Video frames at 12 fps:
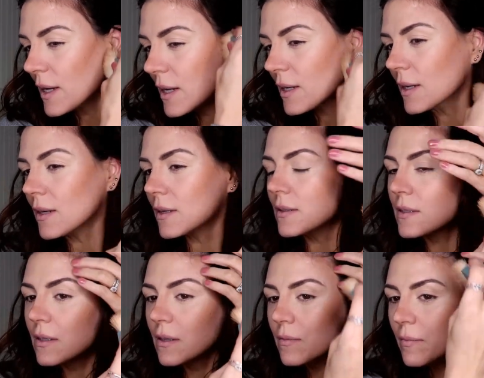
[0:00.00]

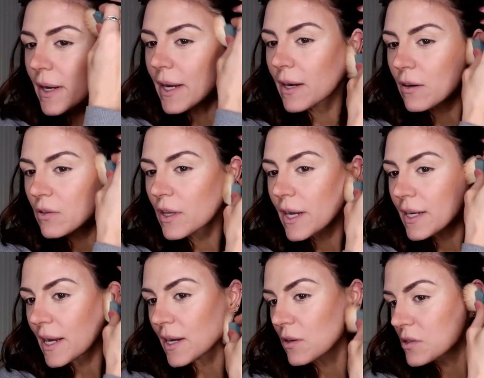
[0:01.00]
and my
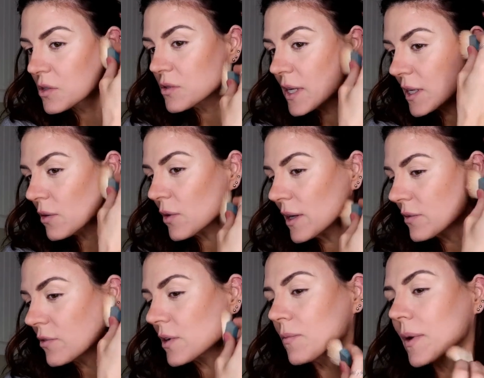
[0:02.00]
hairline. I also take it right
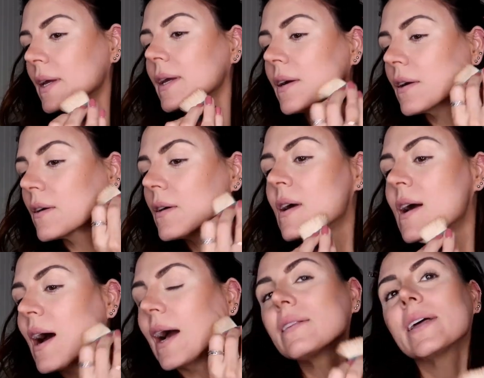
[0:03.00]
in front of my ear.
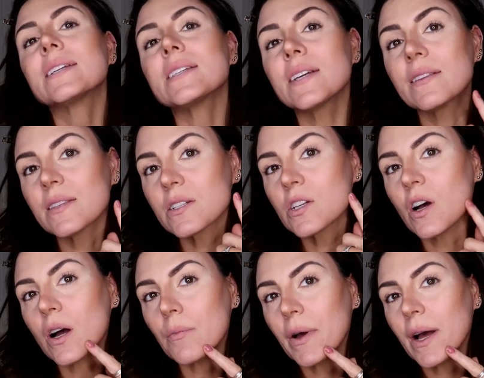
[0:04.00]
I like to get the
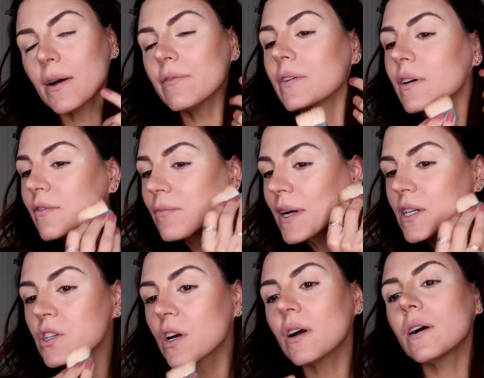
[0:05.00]
top half of my
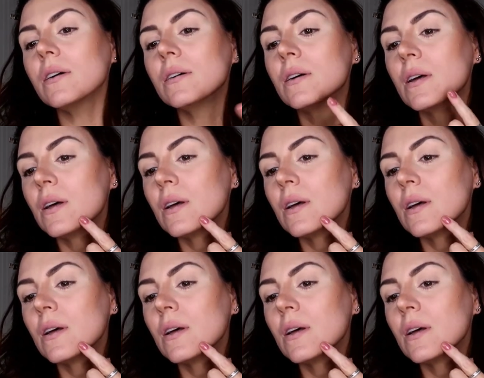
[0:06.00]
jaw,